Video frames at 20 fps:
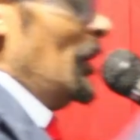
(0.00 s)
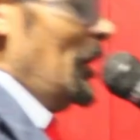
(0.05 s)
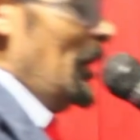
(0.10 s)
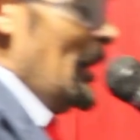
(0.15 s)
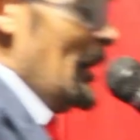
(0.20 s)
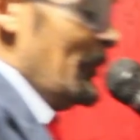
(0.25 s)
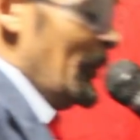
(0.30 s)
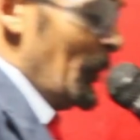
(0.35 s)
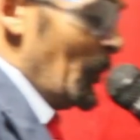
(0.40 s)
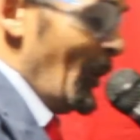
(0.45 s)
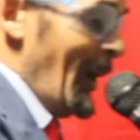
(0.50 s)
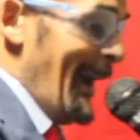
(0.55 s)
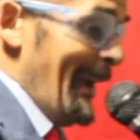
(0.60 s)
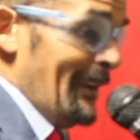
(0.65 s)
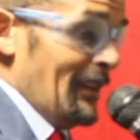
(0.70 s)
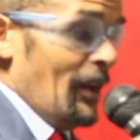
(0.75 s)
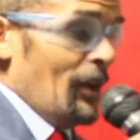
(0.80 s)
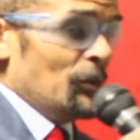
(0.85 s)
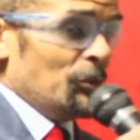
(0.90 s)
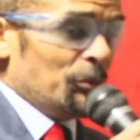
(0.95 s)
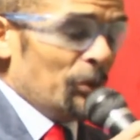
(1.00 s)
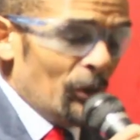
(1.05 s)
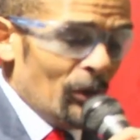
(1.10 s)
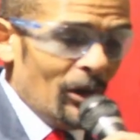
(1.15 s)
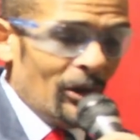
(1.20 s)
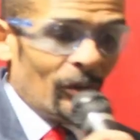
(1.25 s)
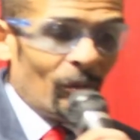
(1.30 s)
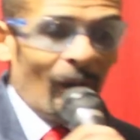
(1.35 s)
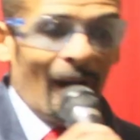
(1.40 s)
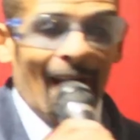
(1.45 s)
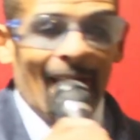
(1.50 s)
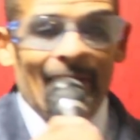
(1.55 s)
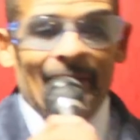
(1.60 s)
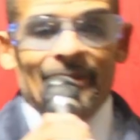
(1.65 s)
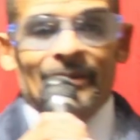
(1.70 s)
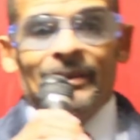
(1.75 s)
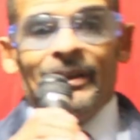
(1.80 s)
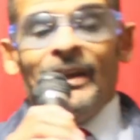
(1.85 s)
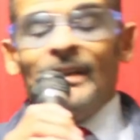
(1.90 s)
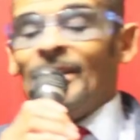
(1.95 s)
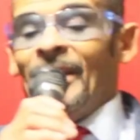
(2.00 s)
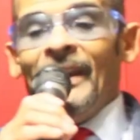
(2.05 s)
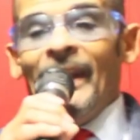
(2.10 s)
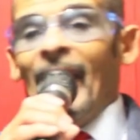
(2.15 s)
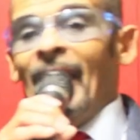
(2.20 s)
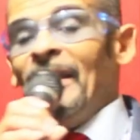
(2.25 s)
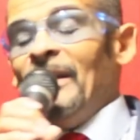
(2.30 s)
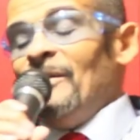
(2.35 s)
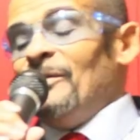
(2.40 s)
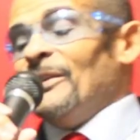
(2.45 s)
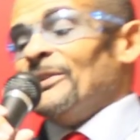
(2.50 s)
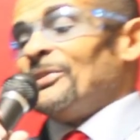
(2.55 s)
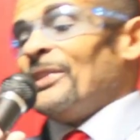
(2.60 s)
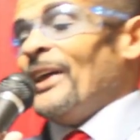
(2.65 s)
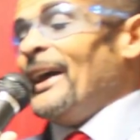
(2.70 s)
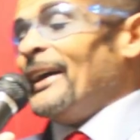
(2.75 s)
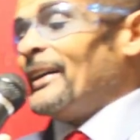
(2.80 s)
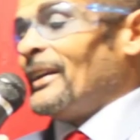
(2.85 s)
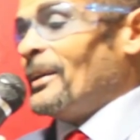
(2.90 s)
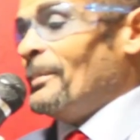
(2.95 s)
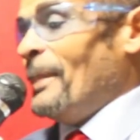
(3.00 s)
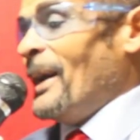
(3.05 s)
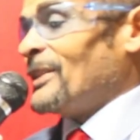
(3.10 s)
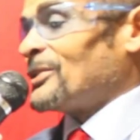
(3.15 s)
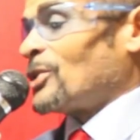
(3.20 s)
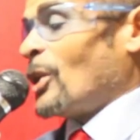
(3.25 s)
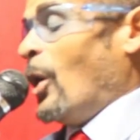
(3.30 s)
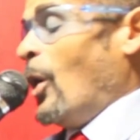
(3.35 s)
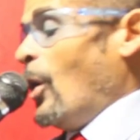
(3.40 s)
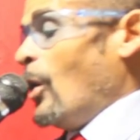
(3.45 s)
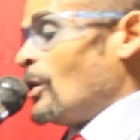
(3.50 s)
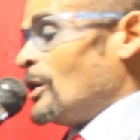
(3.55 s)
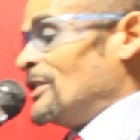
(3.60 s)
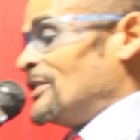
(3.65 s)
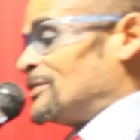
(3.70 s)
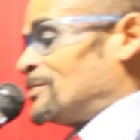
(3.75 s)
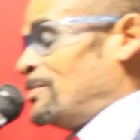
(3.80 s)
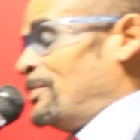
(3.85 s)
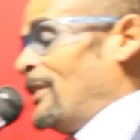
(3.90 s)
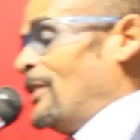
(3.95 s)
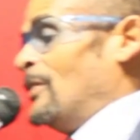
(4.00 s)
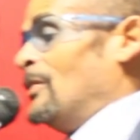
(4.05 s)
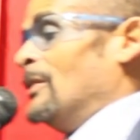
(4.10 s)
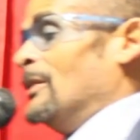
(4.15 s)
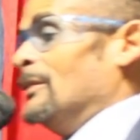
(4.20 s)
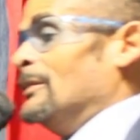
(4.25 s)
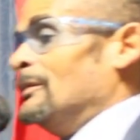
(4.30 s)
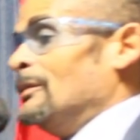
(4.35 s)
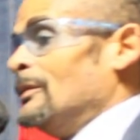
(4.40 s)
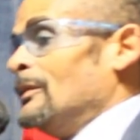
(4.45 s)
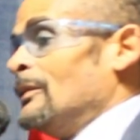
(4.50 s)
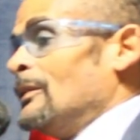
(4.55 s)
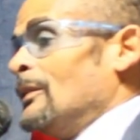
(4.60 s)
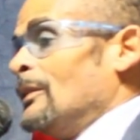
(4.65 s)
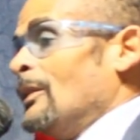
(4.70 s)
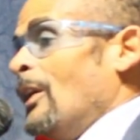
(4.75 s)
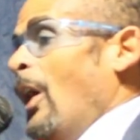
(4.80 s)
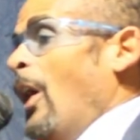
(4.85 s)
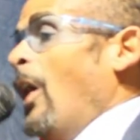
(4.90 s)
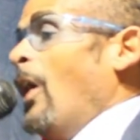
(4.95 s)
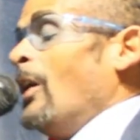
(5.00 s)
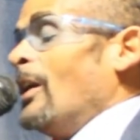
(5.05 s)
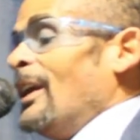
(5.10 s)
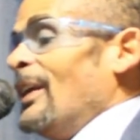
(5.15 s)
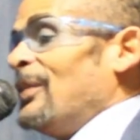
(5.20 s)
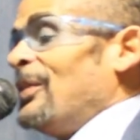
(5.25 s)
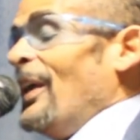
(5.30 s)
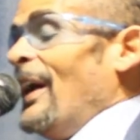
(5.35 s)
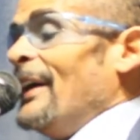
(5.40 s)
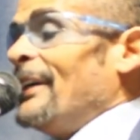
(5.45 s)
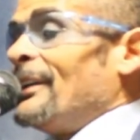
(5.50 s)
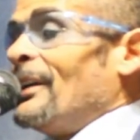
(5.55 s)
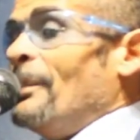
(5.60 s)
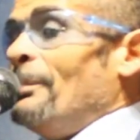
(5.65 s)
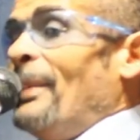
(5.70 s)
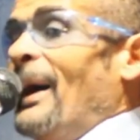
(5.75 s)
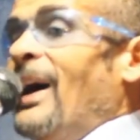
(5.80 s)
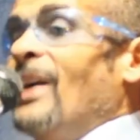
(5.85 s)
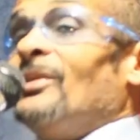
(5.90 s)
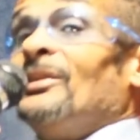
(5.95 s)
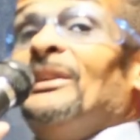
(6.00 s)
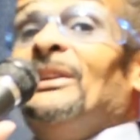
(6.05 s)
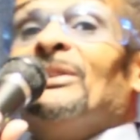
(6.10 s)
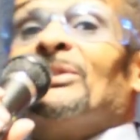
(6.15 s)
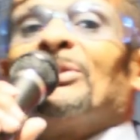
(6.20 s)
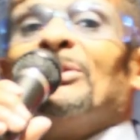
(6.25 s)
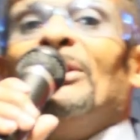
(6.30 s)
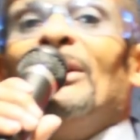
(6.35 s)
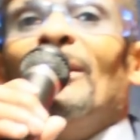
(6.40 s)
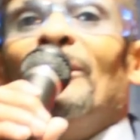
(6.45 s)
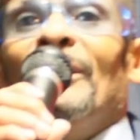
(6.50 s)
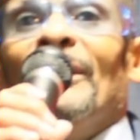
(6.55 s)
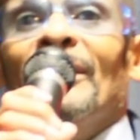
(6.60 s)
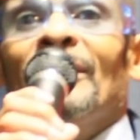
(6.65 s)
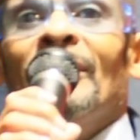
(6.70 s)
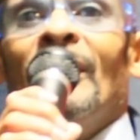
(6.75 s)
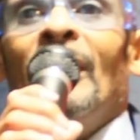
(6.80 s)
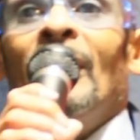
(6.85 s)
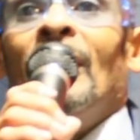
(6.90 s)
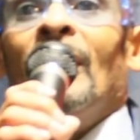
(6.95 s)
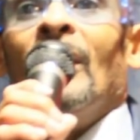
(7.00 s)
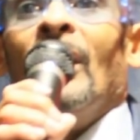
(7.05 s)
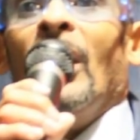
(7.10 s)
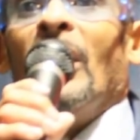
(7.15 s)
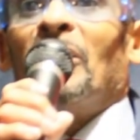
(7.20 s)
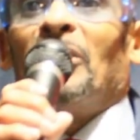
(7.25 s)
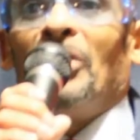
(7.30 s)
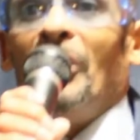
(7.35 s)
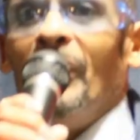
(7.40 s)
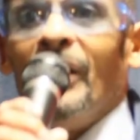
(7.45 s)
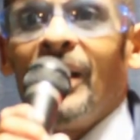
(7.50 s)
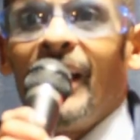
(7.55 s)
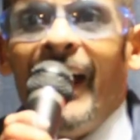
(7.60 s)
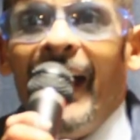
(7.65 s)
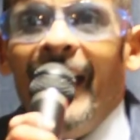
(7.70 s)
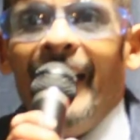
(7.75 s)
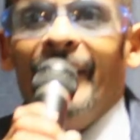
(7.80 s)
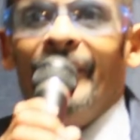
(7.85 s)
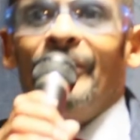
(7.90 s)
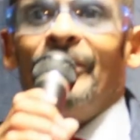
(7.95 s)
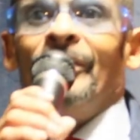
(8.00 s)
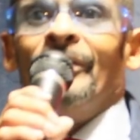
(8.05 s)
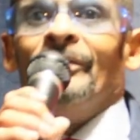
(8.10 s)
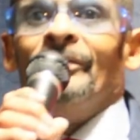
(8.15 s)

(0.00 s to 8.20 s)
living right, doing right. They're not even thinking about the Holy Spirit. All they're thinking about is living a good life.